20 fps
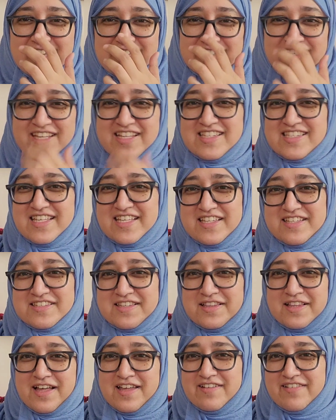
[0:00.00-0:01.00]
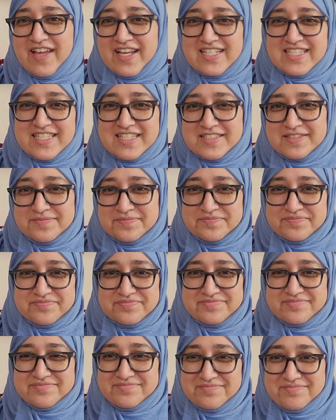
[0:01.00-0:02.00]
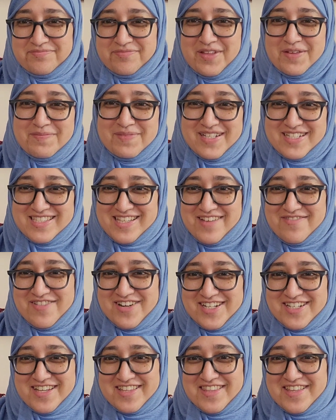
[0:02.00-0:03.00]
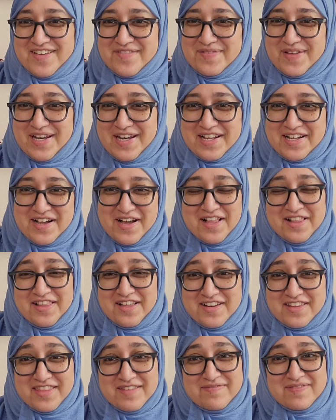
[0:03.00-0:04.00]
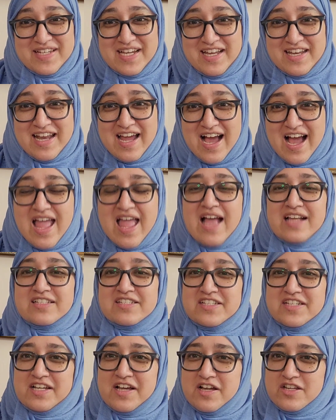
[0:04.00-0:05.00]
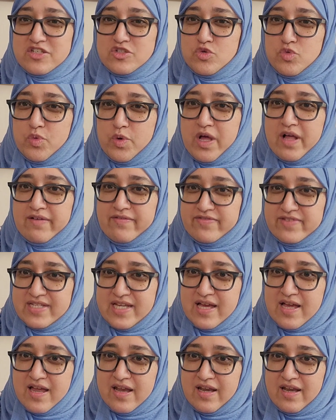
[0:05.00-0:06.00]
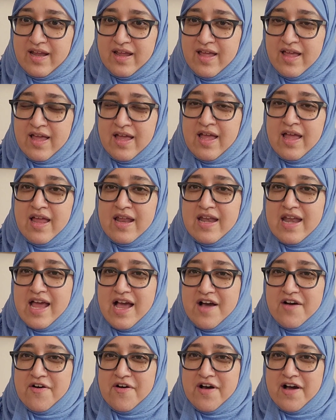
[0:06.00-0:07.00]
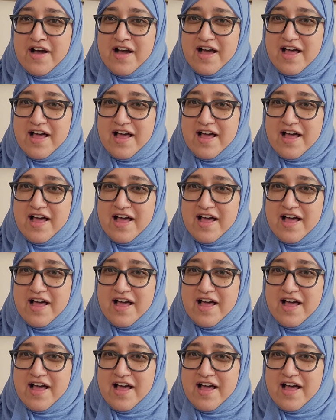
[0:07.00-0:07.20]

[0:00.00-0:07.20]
as you can see, there's a lot of X's because I worked on them and I got a lot of them done. I actually got 12 done. Now,